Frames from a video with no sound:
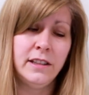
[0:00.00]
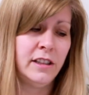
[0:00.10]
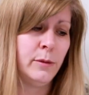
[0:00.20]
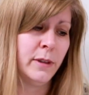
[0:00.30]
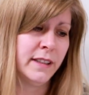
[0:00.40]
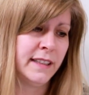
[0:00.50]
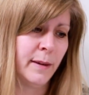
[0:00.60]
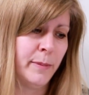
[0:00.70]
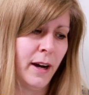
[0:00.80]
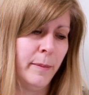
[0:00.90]
She will
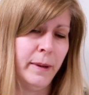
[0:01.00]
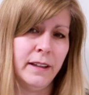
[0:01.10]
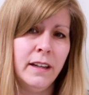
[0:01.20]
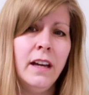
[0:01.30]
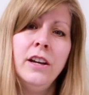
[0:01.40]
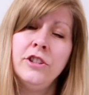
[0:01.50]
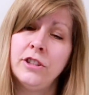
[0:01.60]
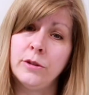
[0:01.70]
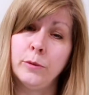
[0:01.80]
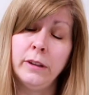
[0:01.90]
step up, and
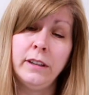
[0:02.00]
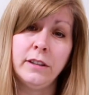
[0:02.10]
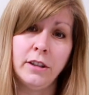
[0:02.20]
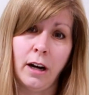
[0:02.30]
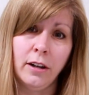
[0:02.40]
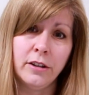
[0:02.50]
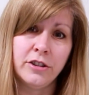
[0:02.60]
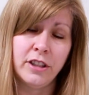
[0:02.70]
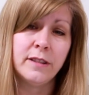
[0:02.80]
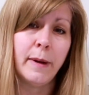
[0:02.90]
she's a really good talker.
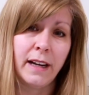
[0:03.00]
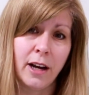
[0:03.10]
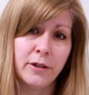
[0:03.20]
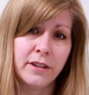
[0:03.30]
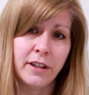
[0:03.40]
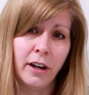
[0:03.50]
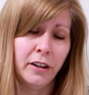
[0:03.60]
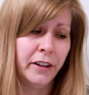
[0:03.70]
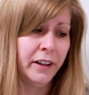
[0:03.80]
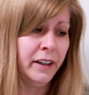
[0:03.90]
She's my loudest
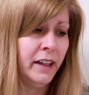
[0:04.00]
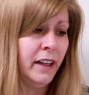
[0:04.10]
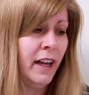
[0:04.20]
talker.